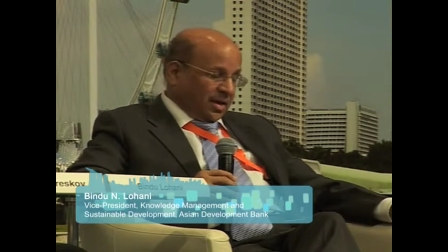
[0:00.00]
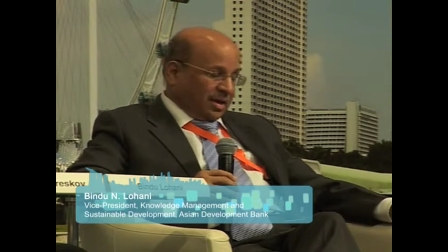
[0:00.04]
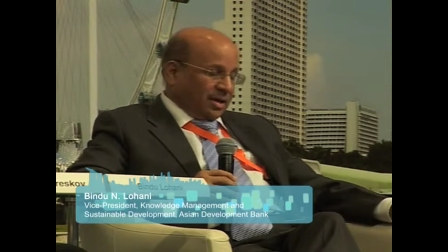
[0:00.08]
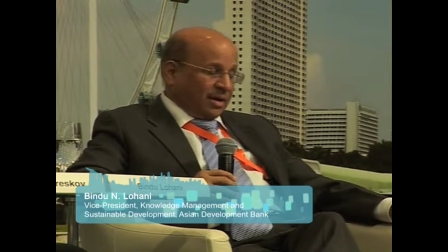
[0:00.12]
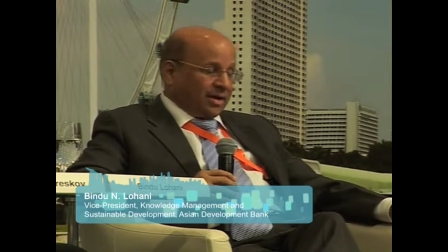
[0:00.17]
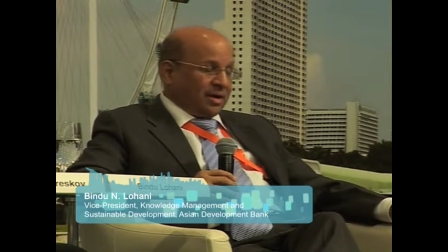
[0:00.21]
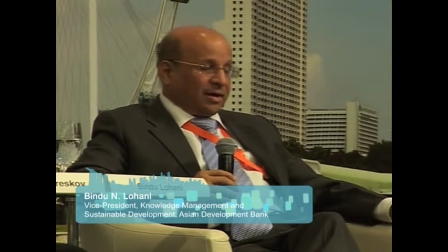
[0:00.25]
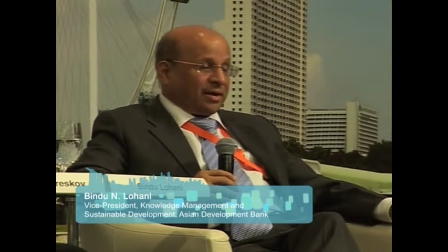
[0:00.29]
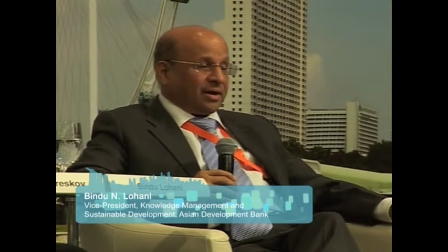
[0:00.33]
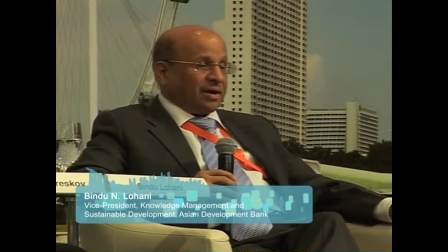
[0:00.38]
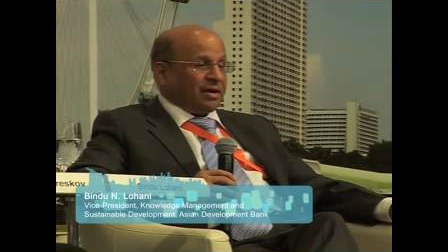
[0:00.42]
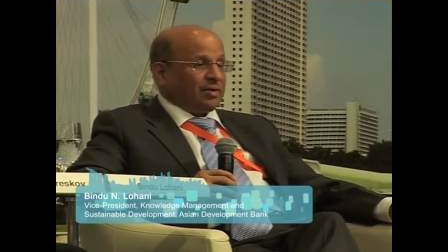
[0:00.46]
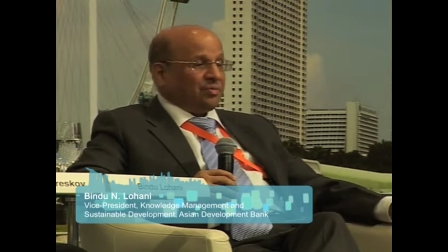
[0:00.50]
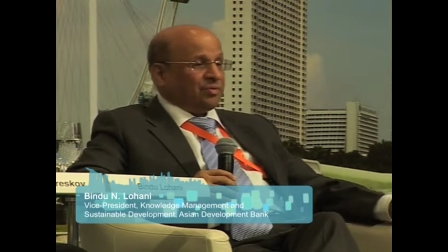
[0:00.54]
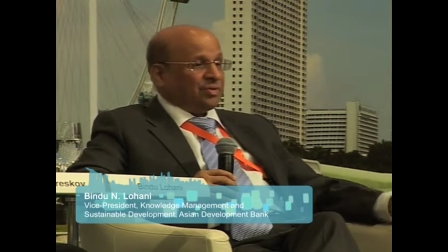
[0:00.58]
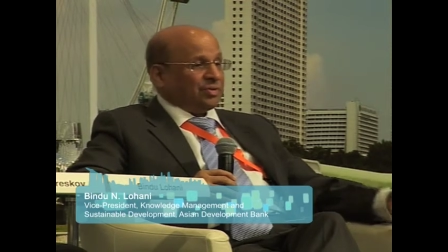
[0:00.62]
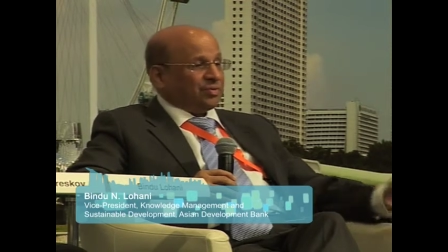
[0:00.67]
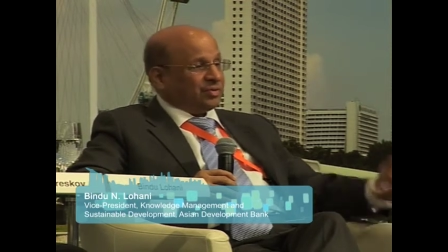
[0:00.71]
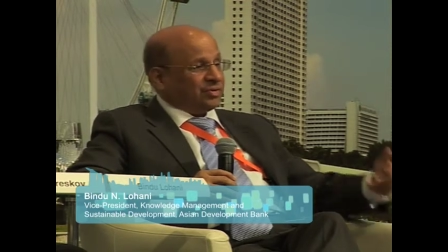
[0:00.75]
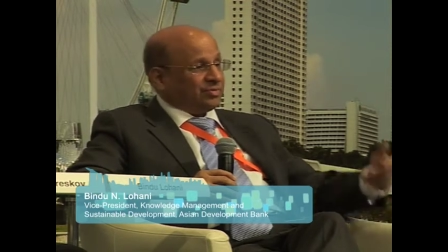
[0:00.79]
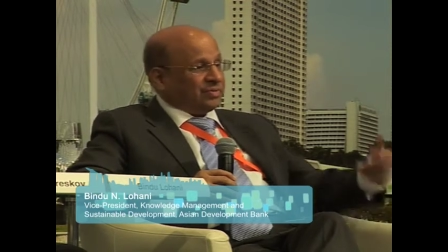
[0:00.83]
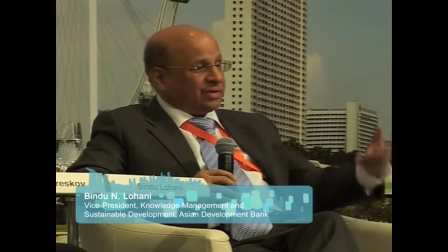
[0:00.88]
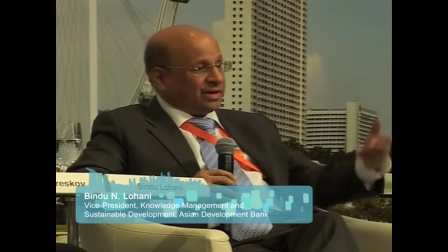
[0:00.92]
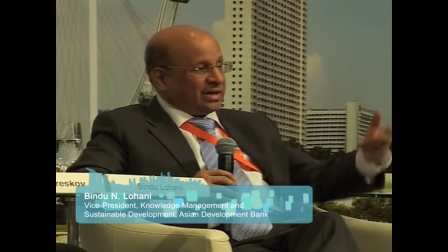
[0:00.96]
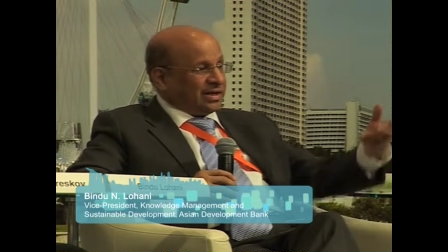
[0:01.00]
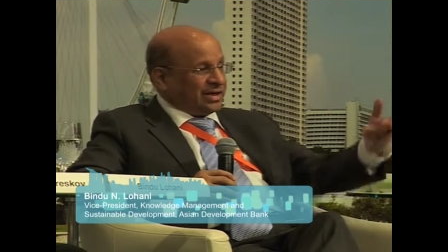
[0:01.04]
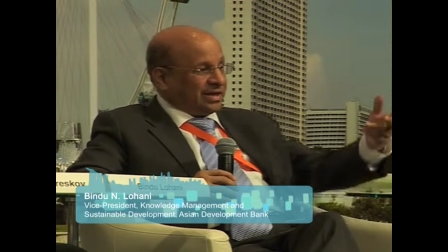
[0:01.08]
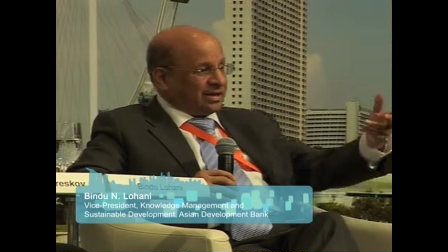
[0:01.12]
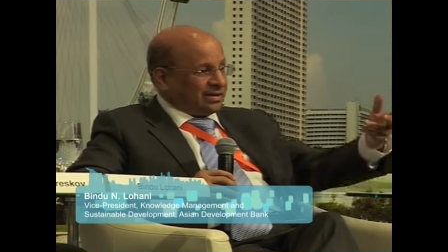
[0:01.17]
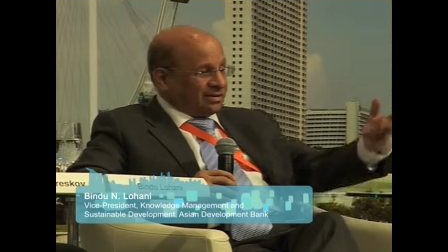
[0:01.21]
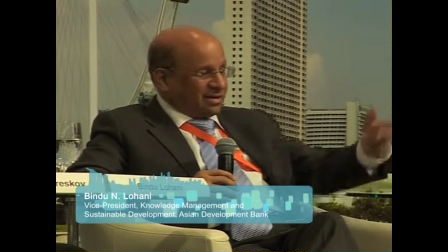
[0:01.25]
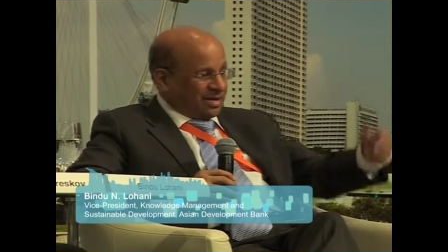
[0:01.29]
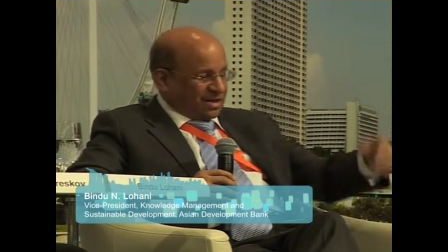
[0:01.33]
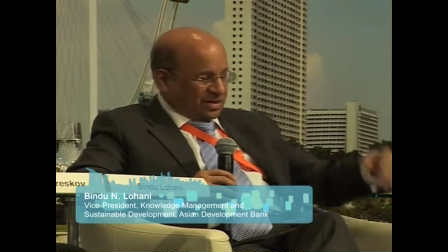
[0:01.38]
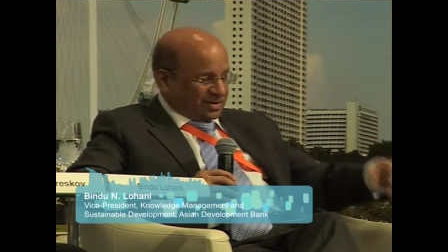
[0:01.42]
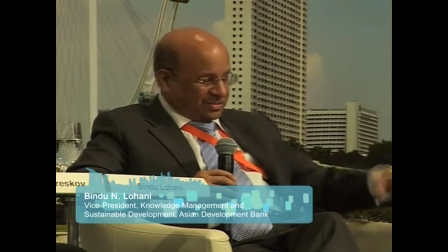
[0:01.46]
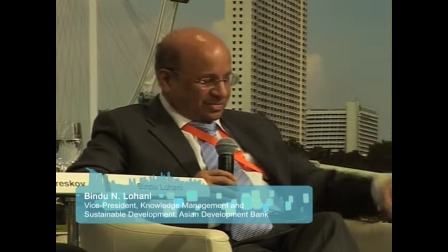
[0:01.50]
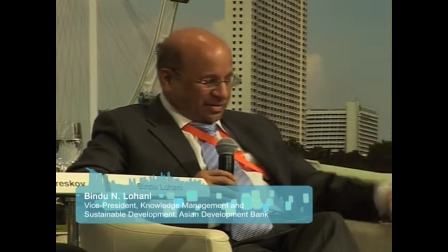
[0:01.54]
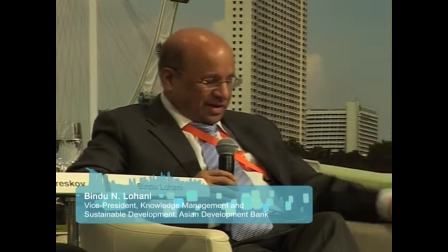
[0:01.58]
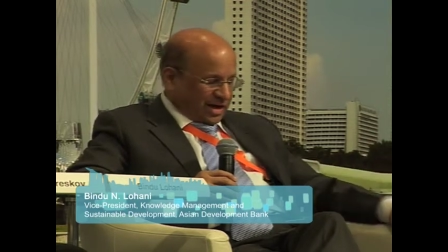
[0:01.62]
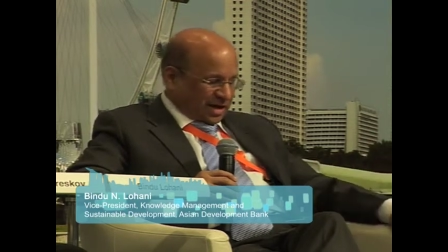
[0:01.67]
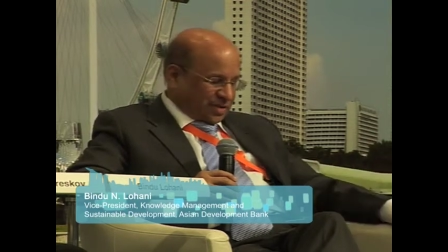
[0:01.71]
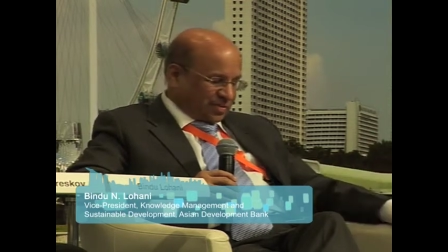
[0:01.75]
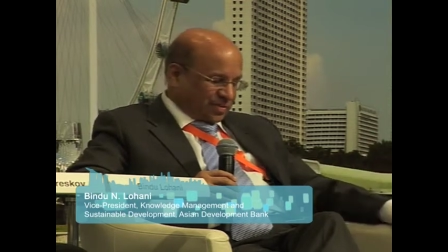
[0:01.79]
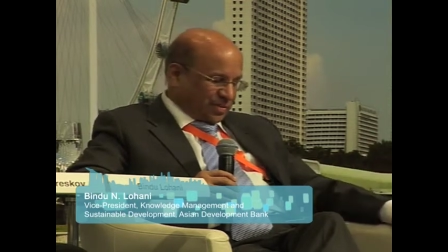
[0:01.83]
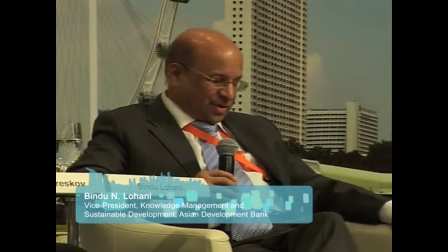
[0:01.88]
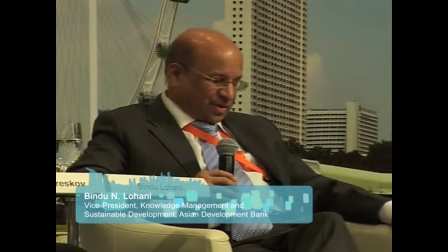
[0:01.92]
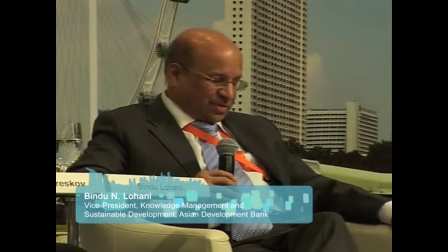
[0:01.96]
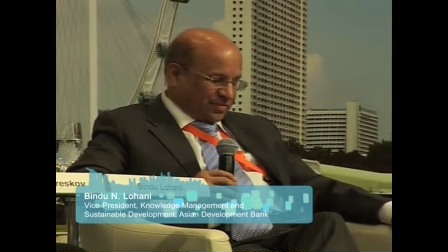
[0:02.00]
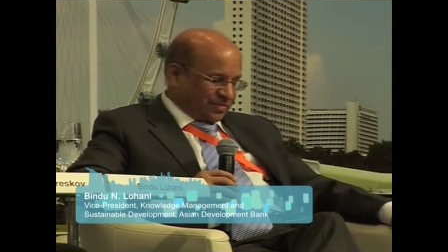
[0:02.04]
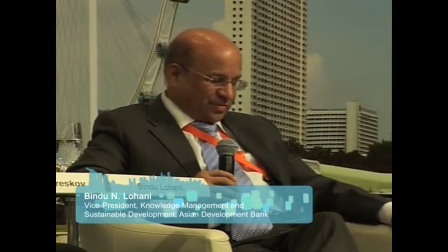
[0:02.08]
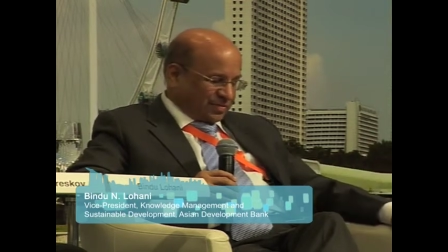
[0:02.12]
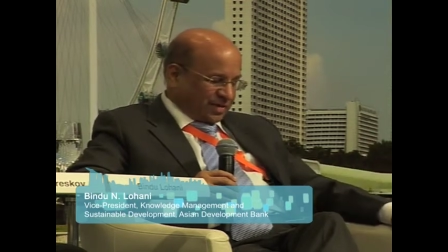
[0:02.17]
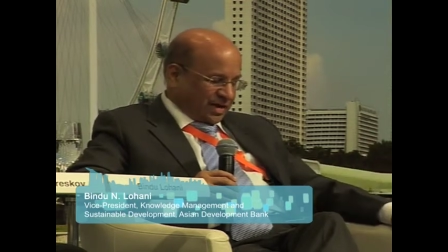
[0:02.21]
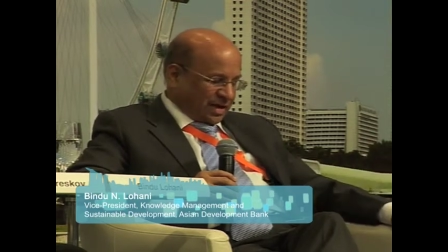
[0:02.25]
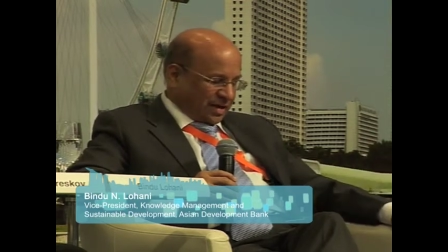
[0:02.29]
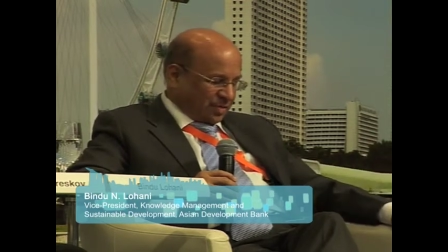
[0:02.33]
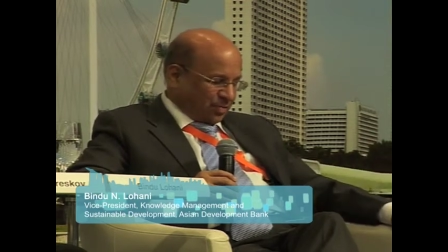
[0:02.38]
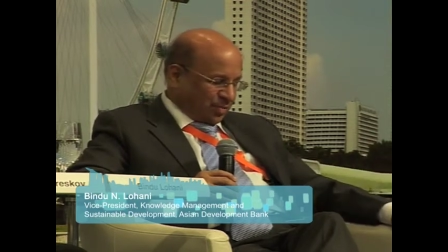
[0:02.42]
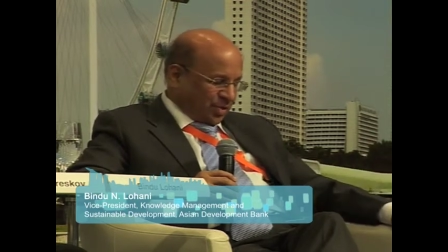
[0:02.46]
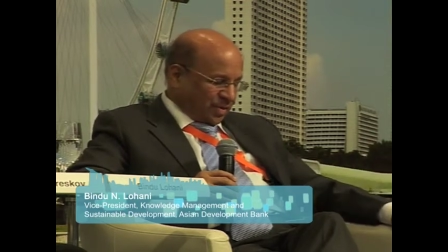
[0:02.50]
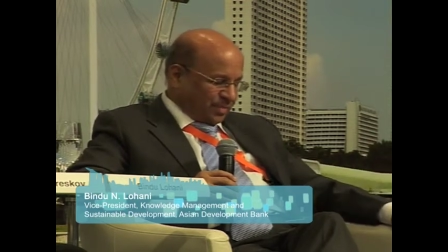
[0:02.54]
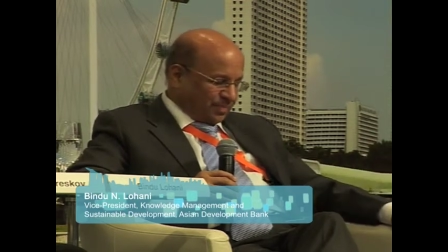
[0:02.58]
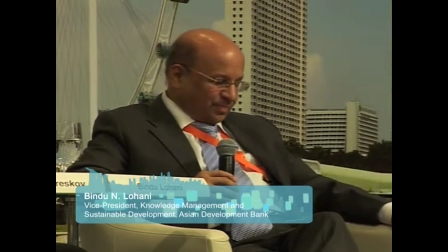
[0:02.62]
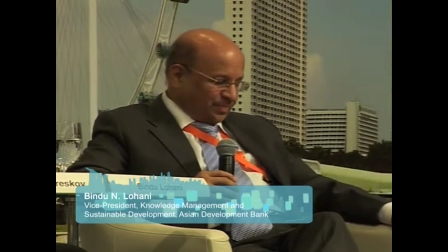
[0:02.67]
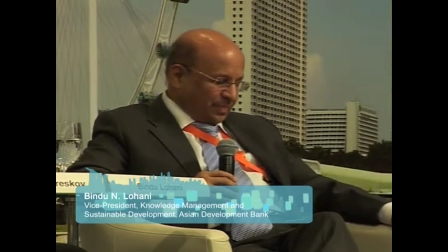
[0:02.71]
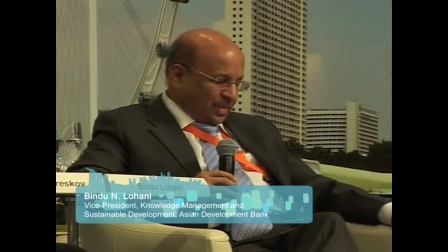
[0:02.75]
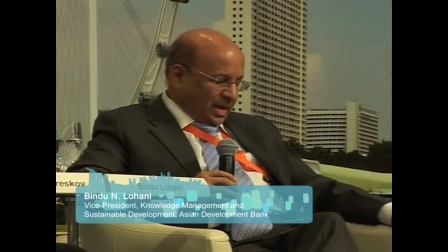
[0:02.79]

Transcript: Uh, we would be needing lots of experts for that one.